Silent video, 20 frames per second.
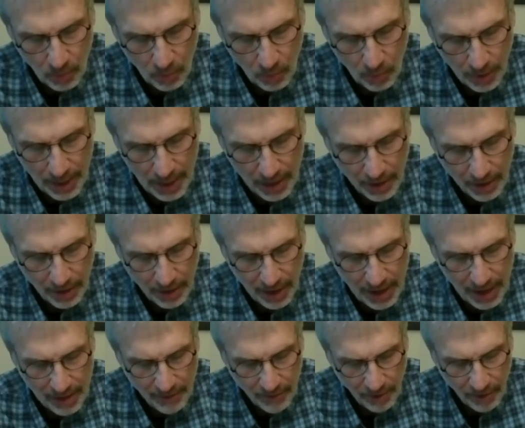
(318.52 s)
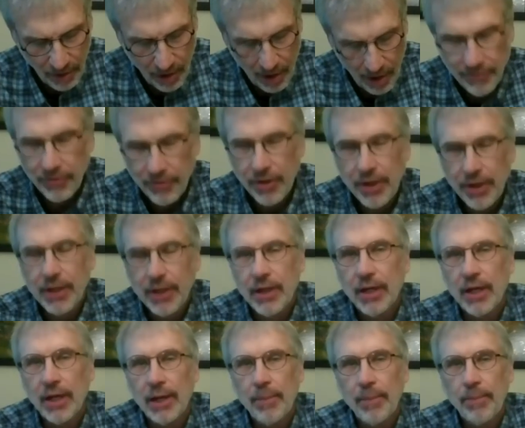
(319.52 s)
we're now going to have our offering.
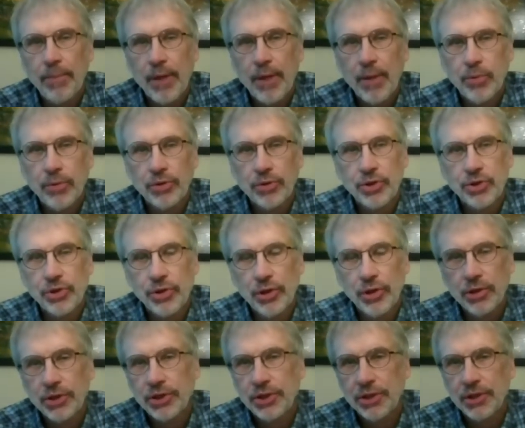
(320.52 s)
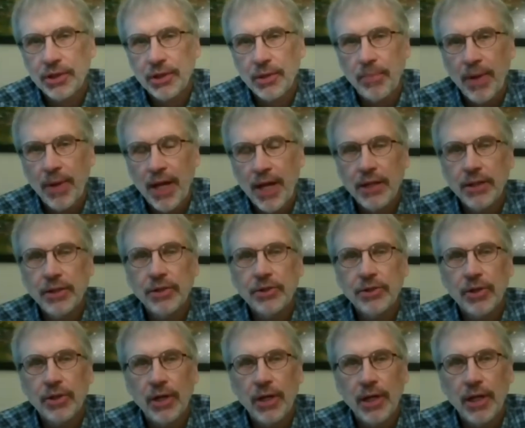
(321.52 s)
People's Church
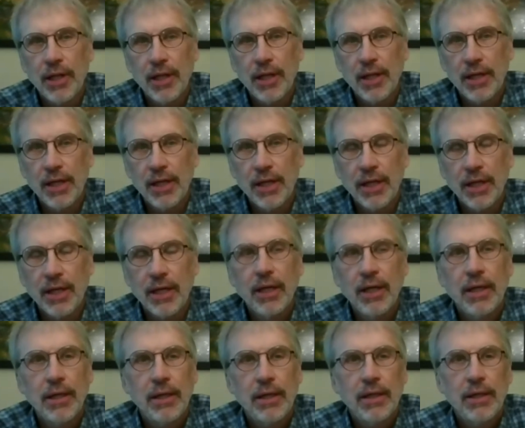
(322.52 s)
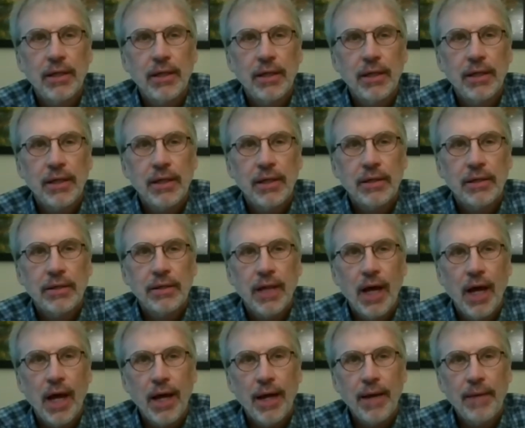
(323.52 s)
depends on the
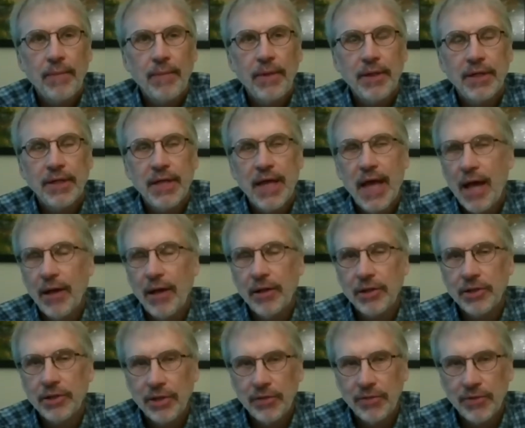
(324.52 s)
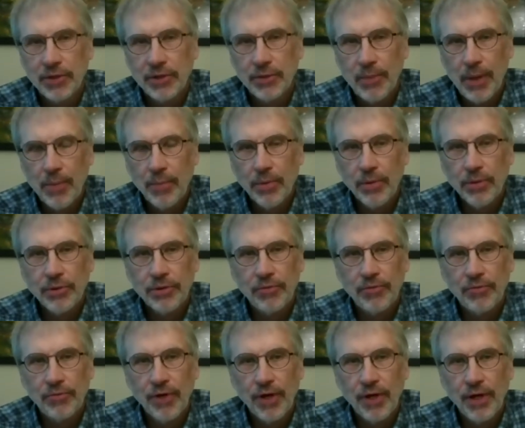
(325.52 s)
time and talents of its members
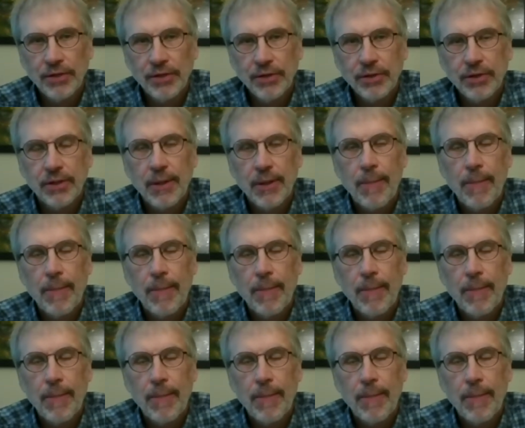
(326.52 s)
and friends.